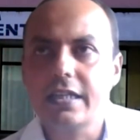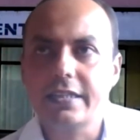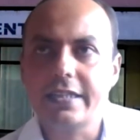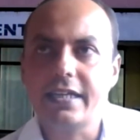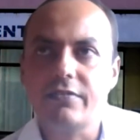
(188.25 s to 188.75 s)

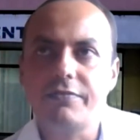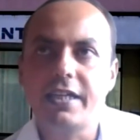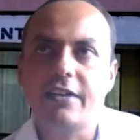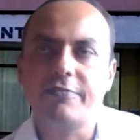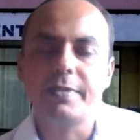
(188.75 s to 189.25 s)
like we
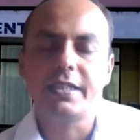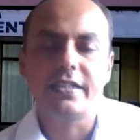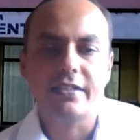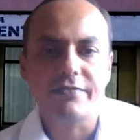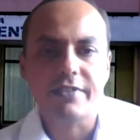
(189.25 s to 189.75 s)
have
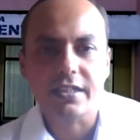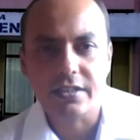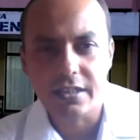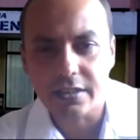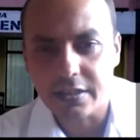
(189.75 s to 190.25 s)
been
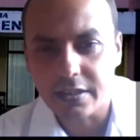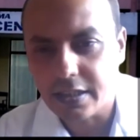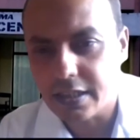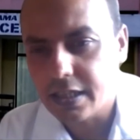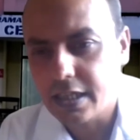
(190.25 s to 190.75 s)
infected
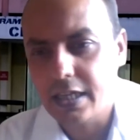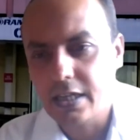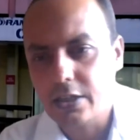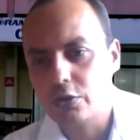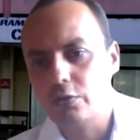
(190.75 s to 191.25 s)

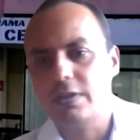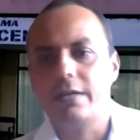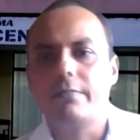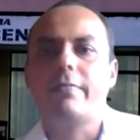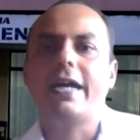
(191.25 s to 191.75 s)
to
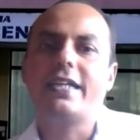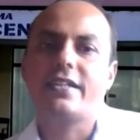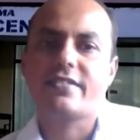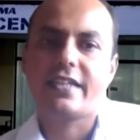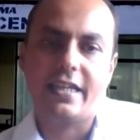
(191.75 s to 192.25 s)
a
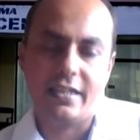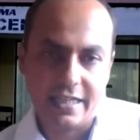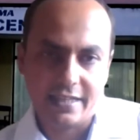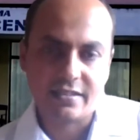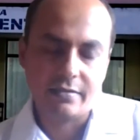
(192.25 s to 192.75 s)
milder
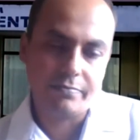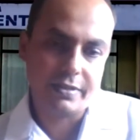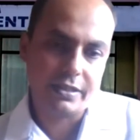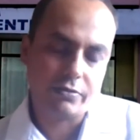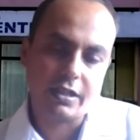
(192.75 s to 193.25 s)
scale as
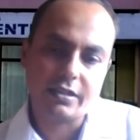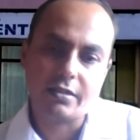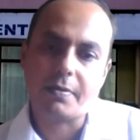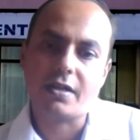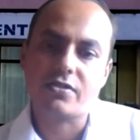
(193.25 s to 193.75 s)
compared to other
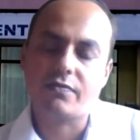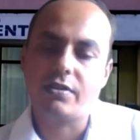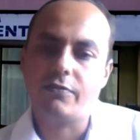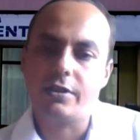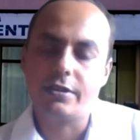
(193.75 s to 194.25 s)
parts of
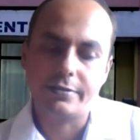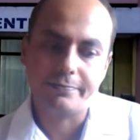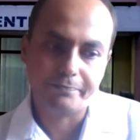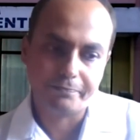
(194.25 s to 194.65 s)
the world.